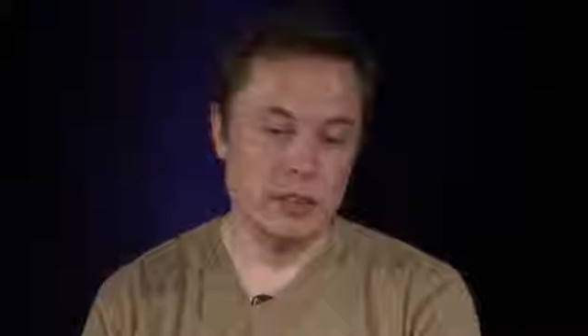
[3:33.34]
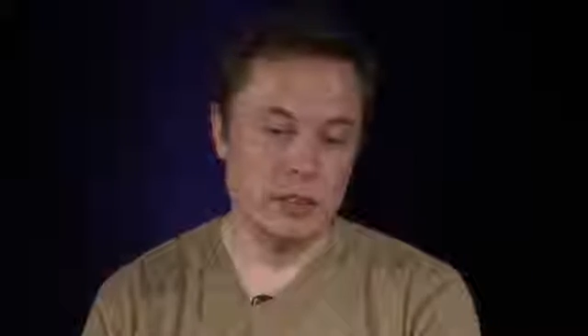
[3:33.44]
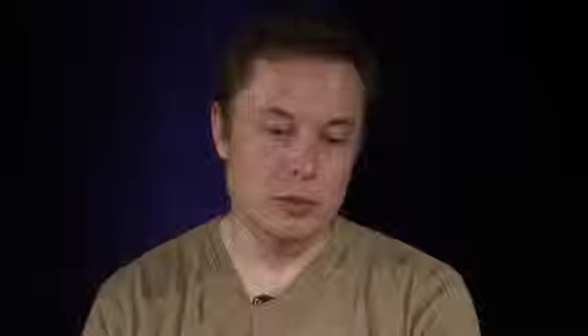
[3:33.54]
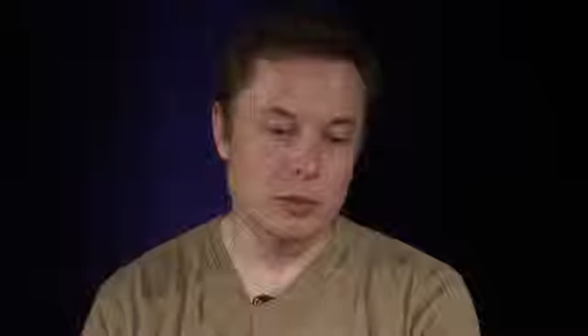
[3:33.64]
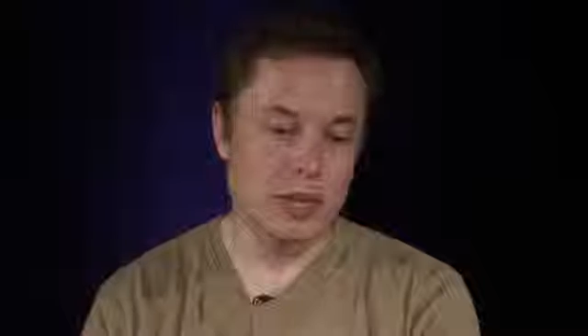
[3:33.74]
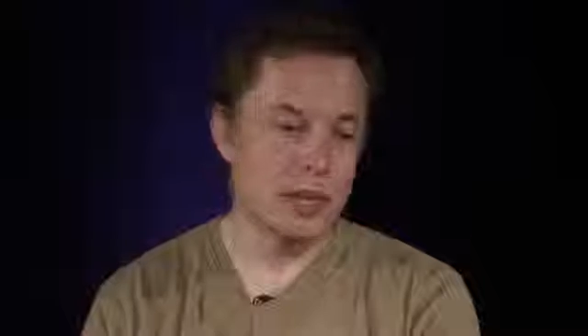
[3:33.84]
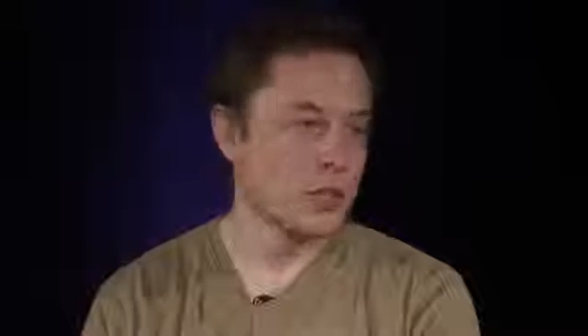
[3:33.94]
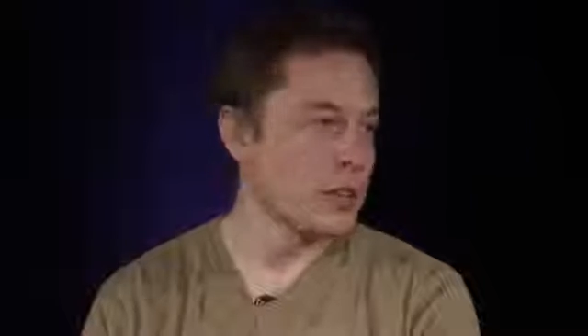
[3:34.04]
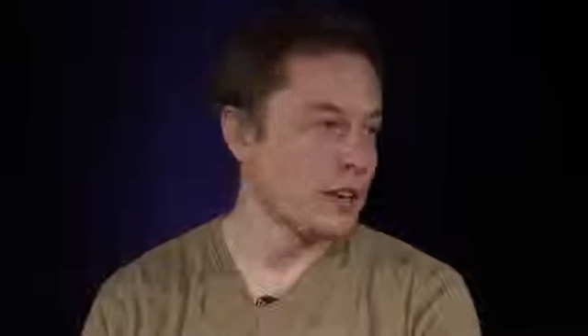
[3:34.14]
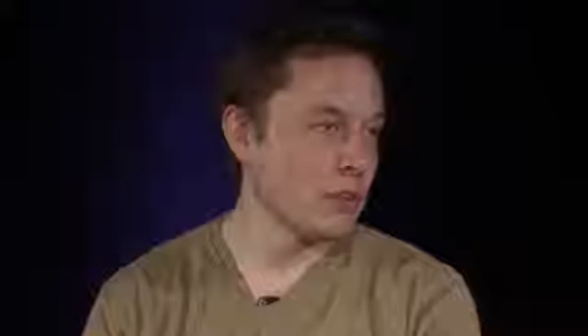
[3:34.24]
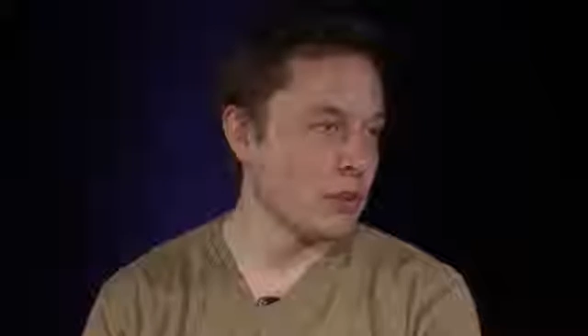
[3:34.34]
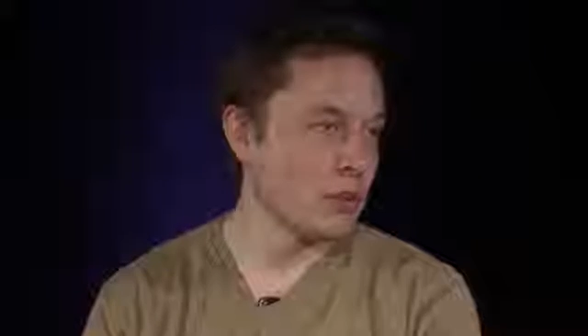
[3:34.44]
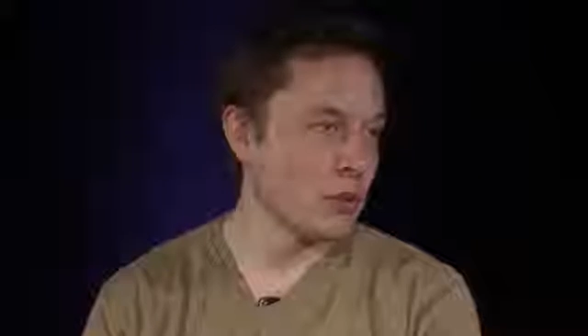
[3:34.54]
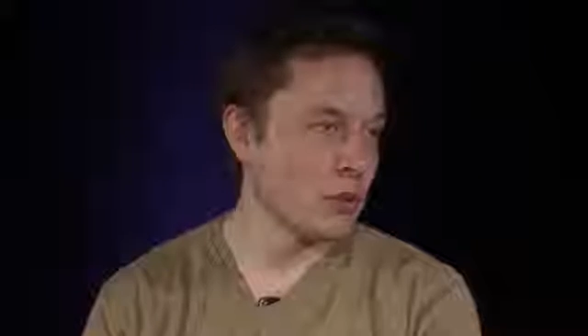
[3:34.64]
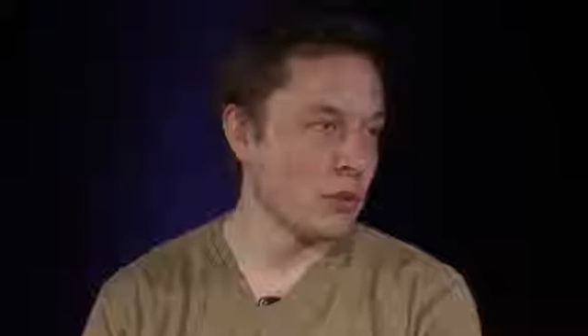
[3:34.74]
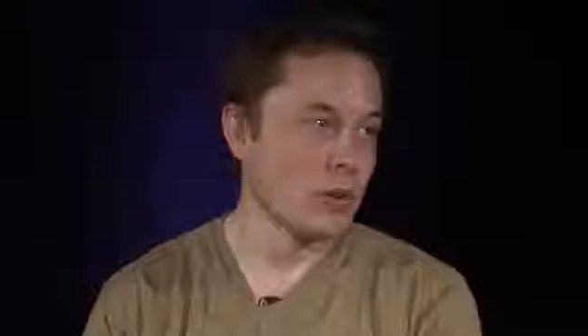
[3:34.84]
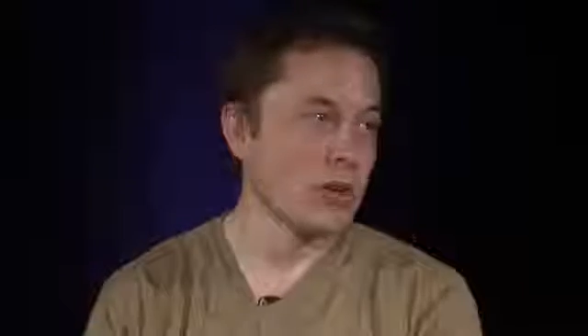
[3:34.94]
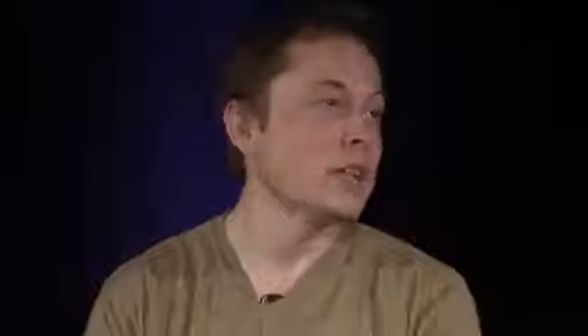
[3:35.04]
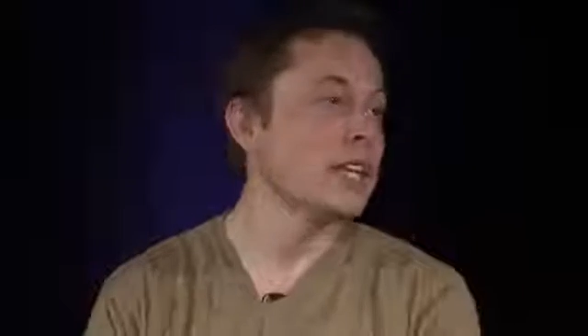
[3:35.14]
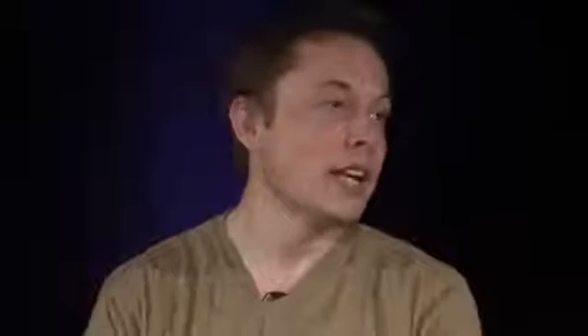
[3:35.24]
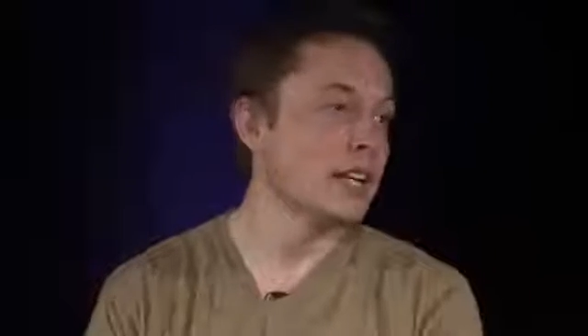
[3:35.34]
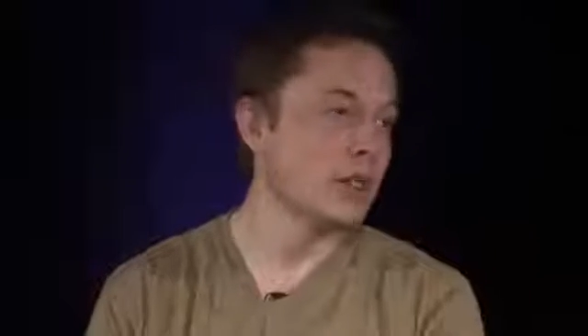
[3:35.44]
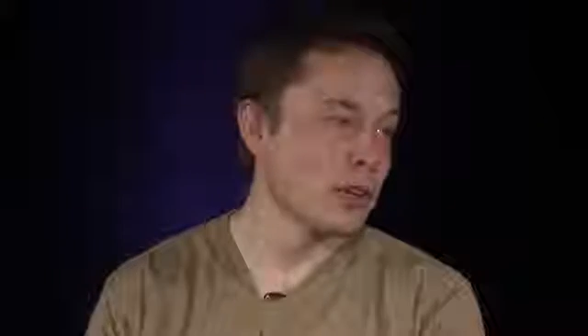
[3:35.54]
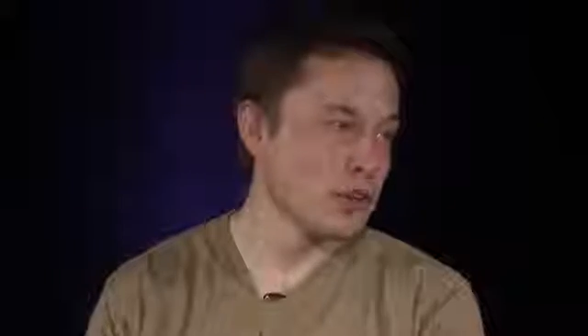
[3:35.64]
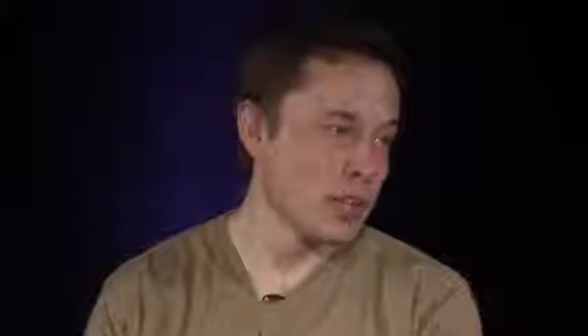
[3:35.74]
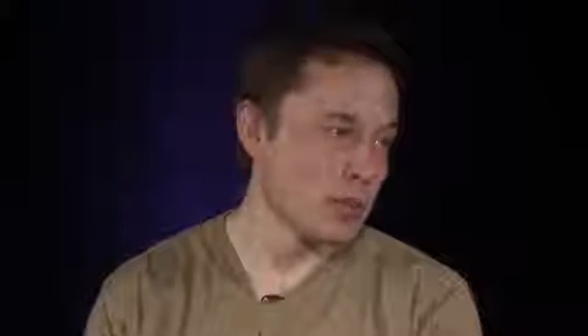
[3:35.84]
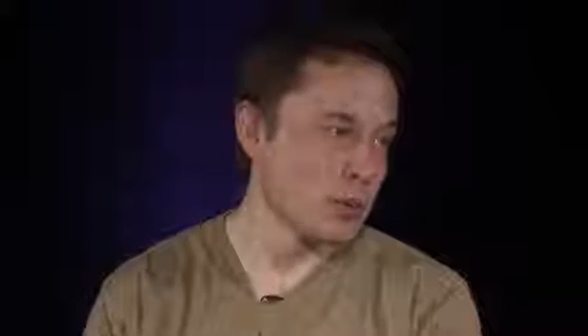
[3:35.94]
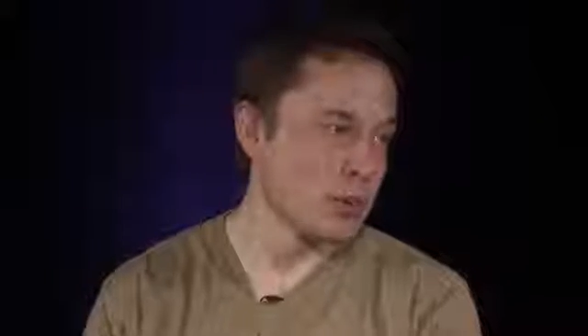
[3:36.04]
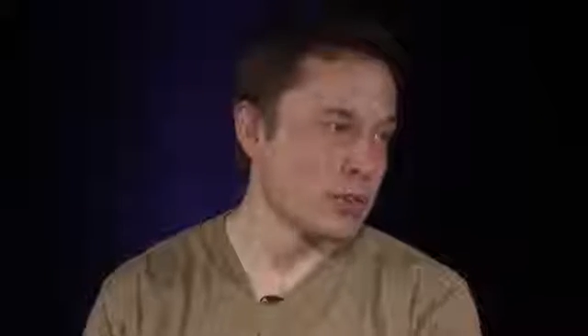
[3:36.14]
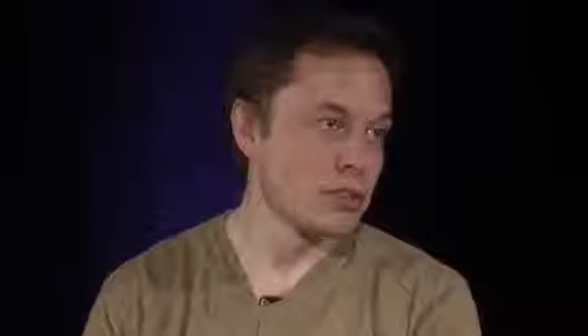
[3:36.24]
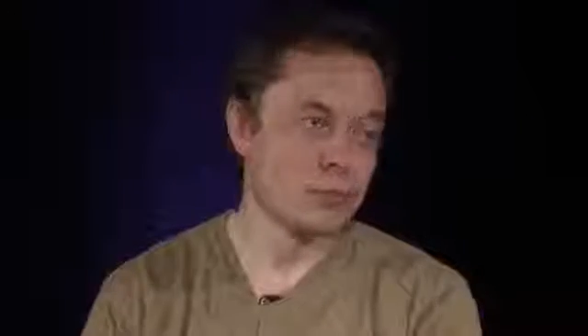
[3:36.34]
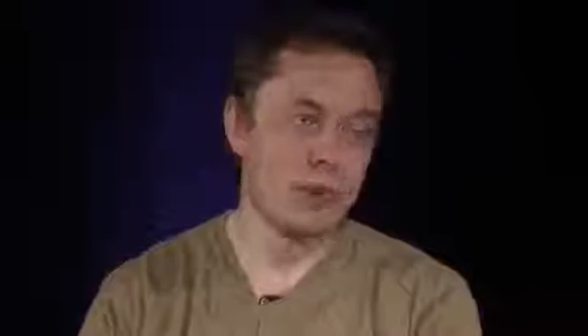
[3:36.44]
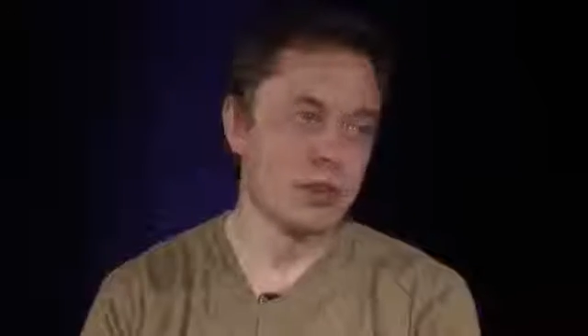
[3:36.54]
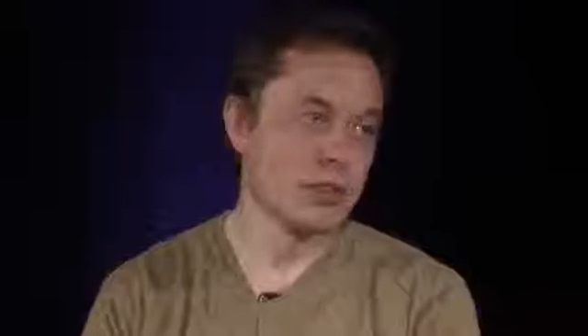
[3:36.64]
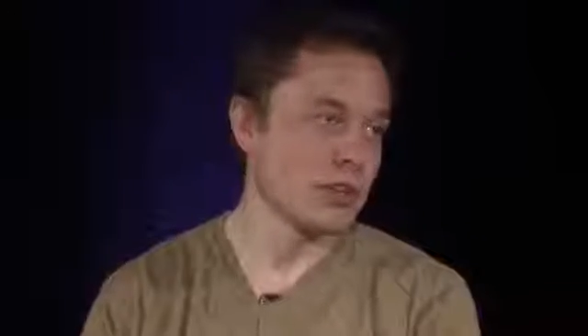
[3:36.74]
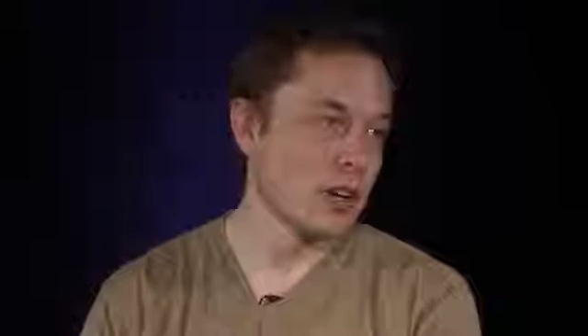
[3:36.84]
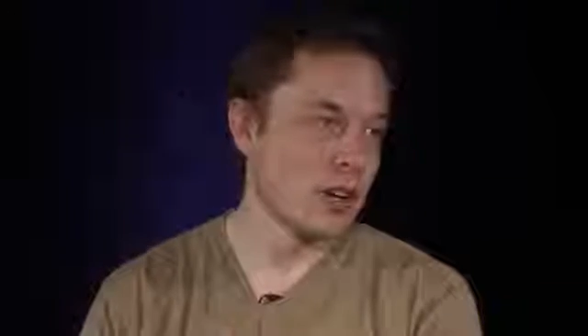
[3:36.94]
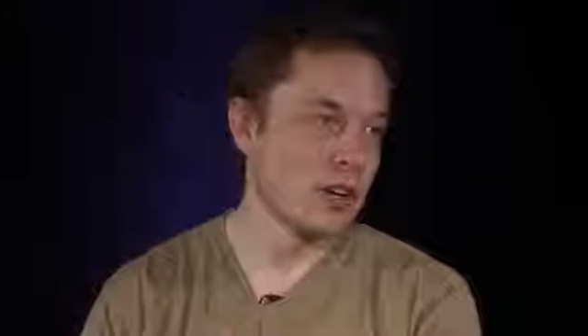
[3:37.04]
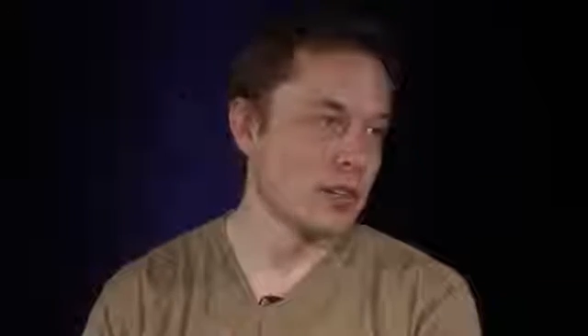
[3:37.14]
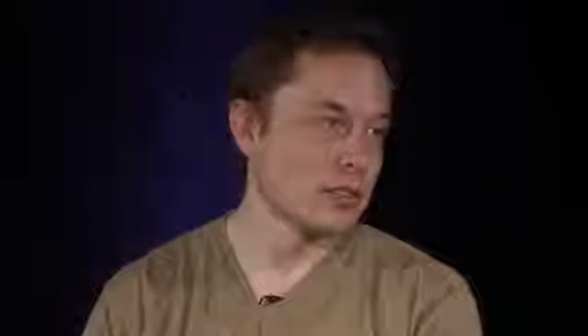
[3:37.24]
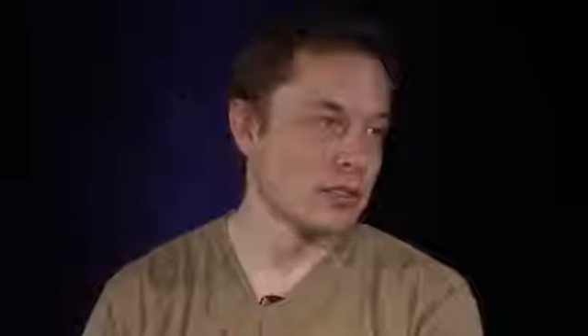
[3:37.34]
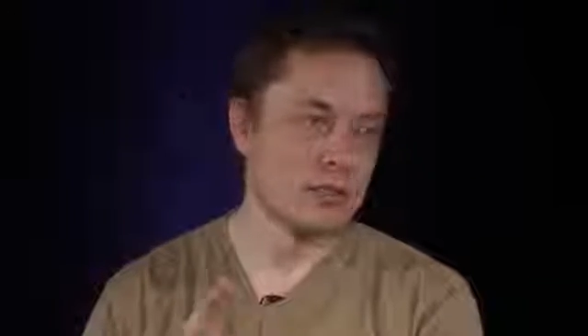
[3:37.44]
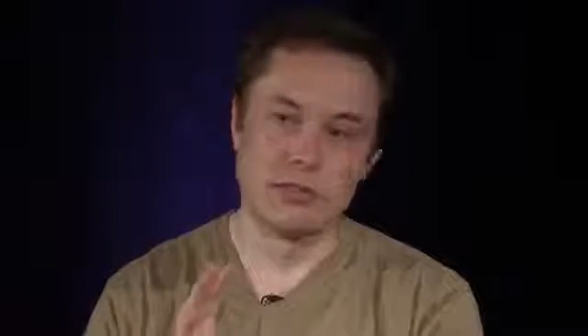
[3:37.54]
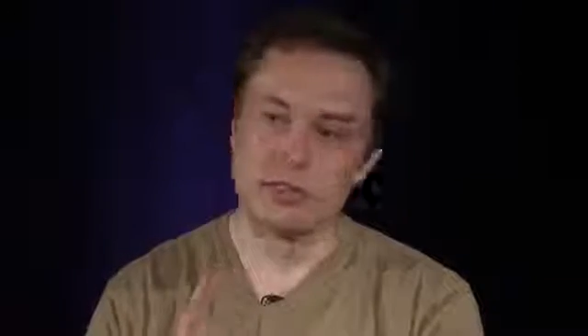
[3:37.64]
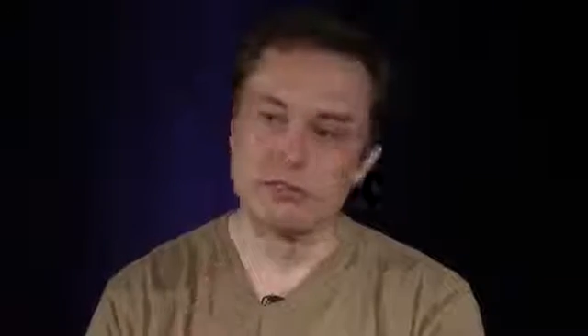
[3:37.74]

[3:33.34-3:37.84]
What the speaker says: this was air travel or really any mode of transport, boats, cars,